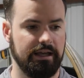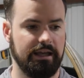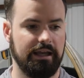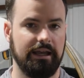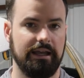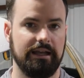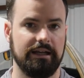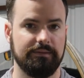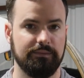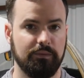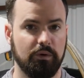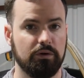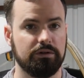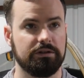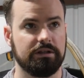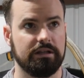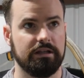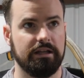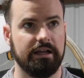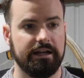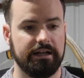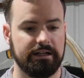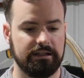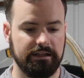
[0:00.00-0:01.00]
and more than
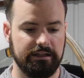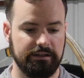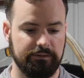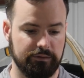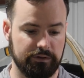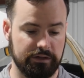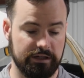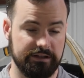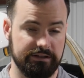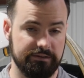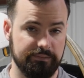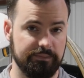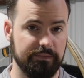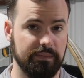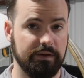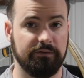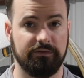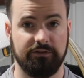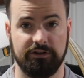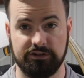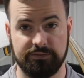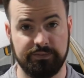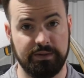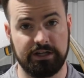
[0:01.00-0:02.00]
likely we're gonna
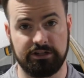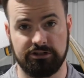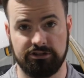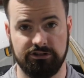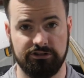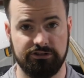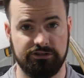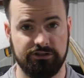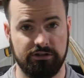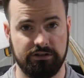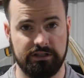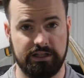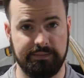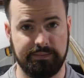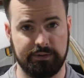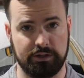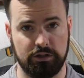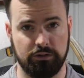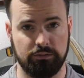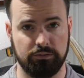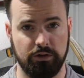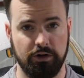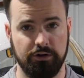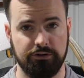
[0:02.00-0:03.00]
first make sure there's no type of
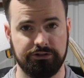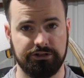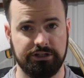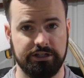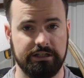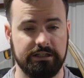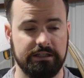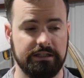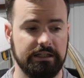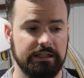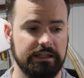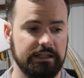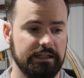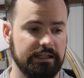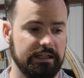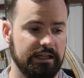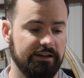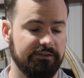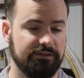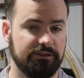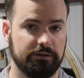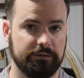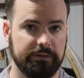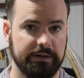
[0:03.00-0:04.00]
corrosion.
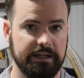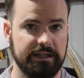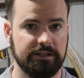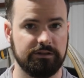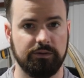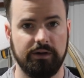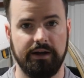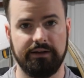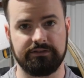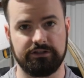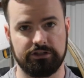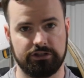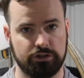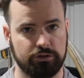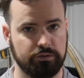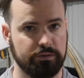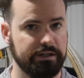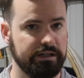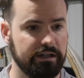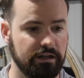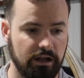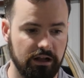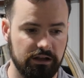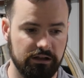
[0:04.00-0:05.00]
If there is, we'll have to
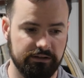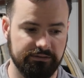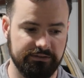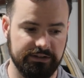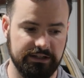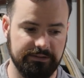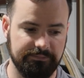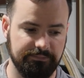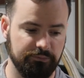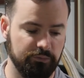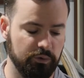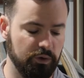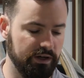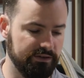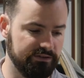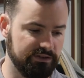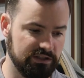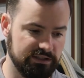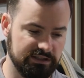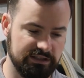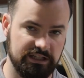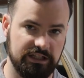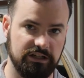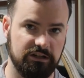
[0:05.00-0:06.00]
treat all of it. We'll have
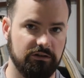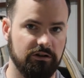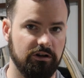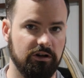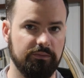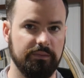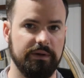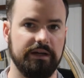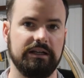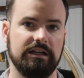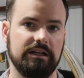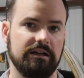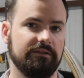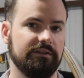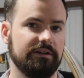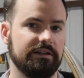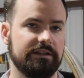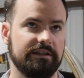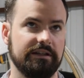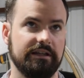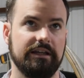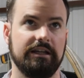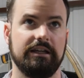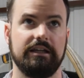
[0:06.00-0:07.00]
to zinc chromate
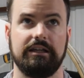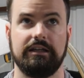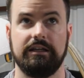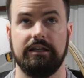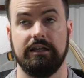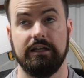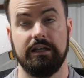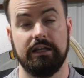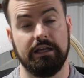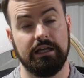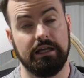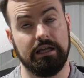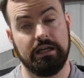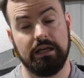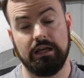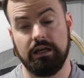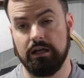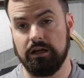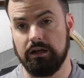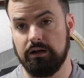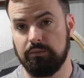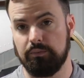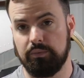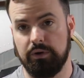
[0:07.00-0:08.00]
everything.
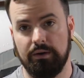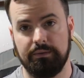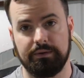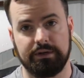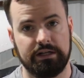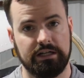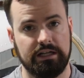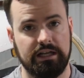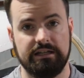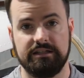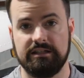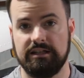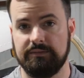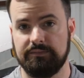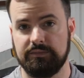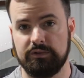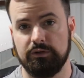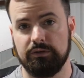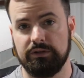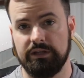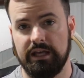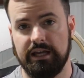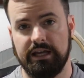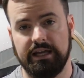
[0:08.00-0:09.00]
Probably gonna end up
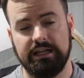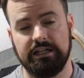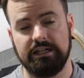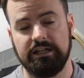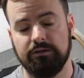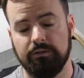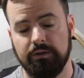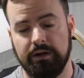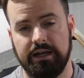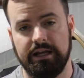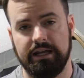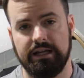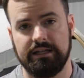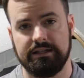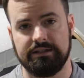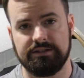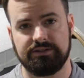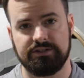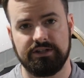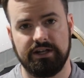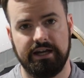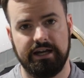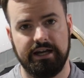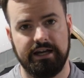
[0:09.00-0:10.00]
doing that anyway
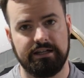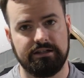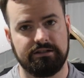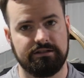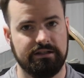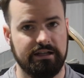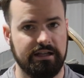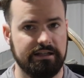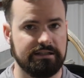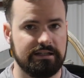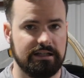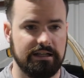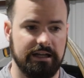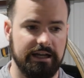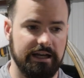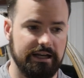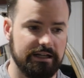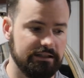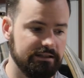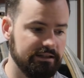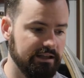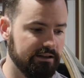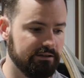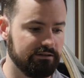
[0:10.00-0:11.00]
inside, so that's gonna
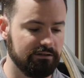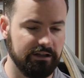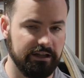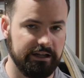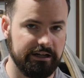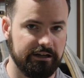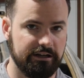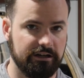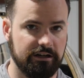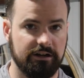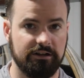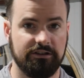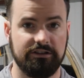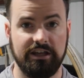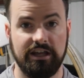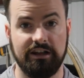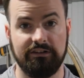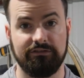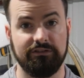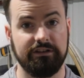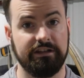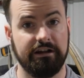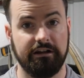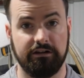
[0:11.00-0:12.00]
add another layer.
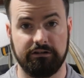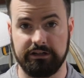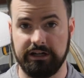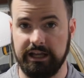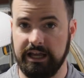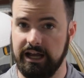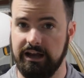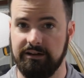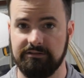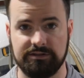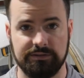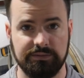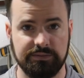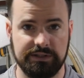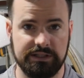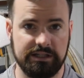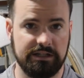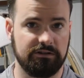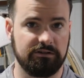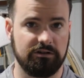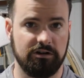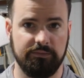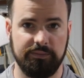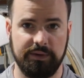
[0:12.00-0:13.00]
Thankfully, I already have some
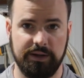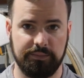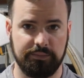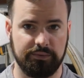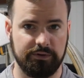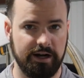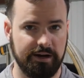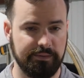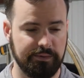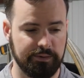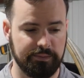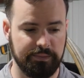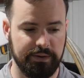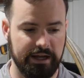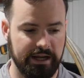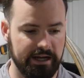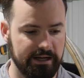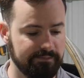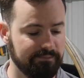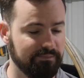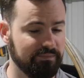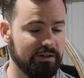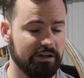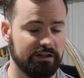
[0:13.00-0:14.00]
zinc chromate primer
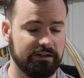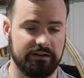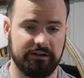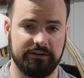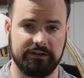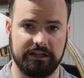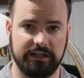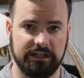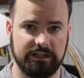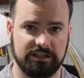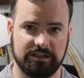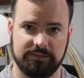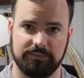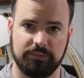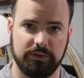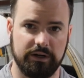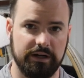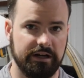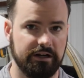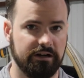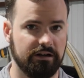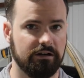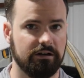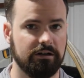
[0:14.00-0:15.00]
paint. I already got a
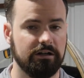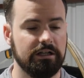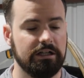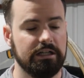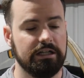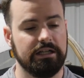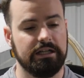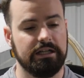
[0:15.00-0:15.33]
sprayer,